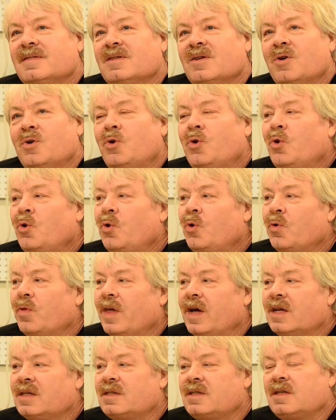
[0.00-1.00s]
Oh,
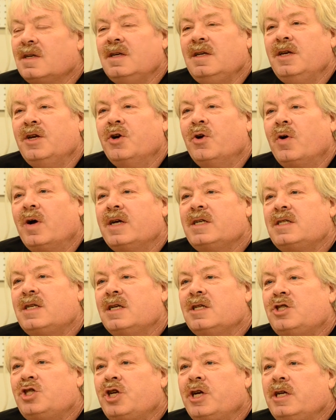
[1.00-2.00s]
that's, I see
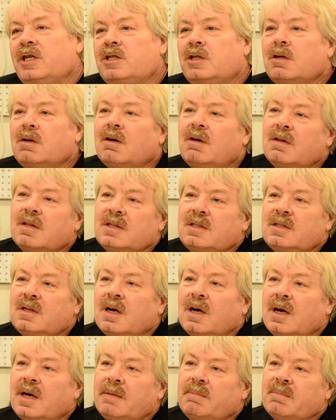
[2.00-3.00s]
it changing all the
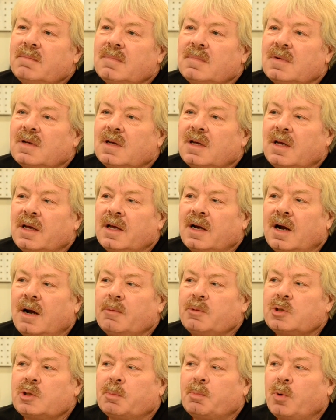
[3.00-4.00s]
time. And I
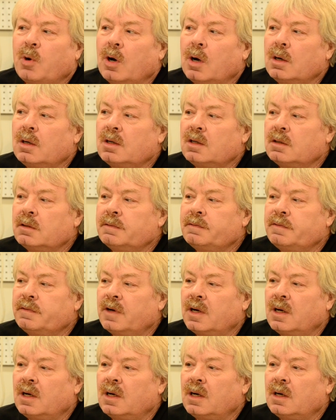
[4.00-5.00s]
was a part of
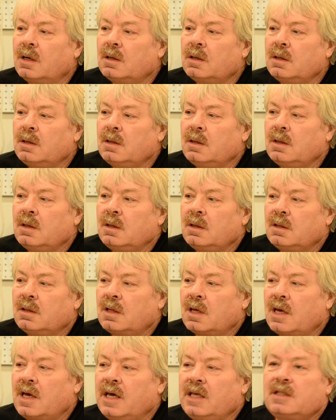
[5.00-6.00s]
the
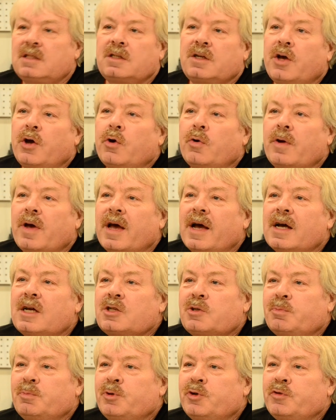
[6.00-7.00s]
8th scale
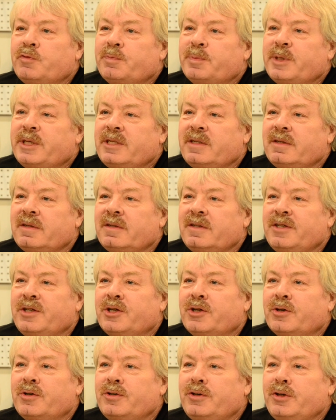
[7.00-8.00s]
gas movement,
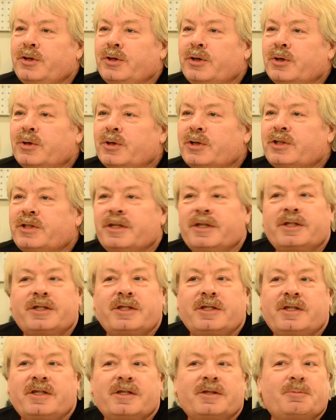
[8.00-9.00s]
and you notice
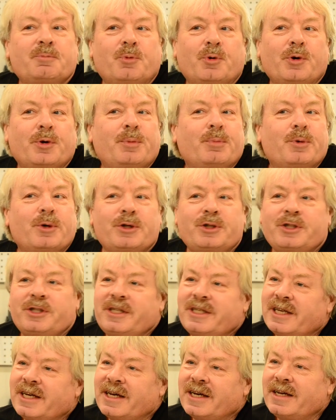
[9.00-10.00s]
it's just pretty much
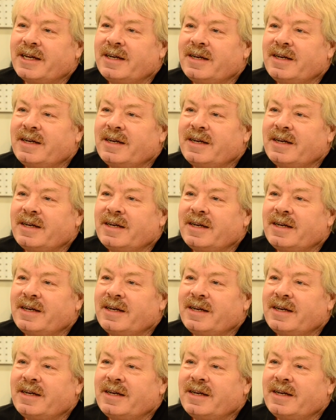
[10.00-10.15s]
dead.